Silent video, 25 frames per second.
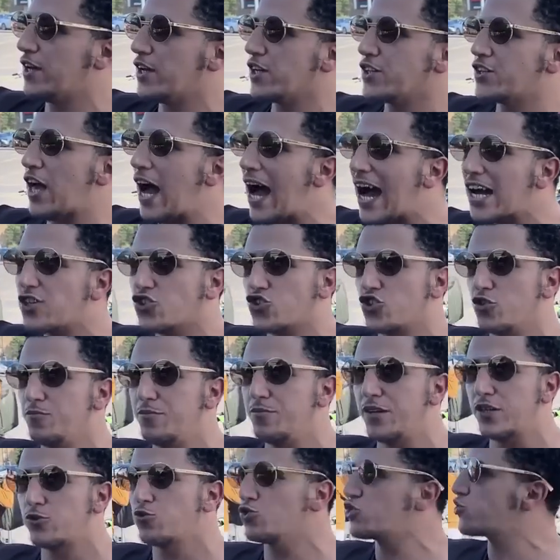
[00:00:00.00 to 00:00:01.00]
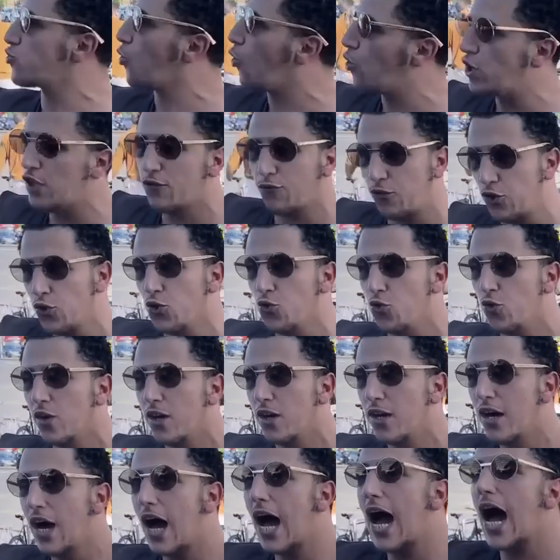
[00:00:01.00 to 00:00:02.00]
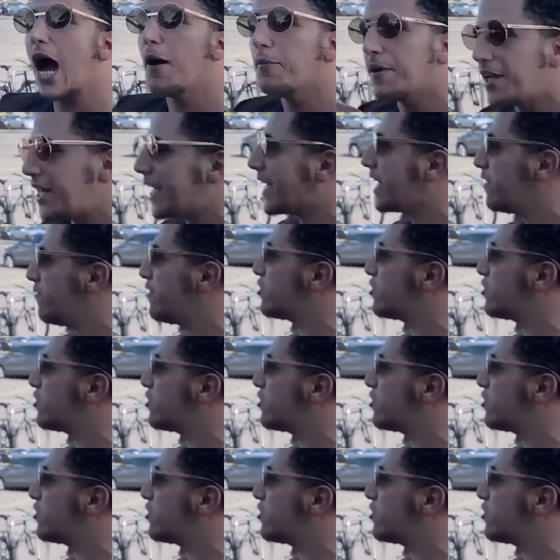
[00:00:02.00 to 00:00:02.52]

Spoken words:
the attribute which is only for you. I'm going to give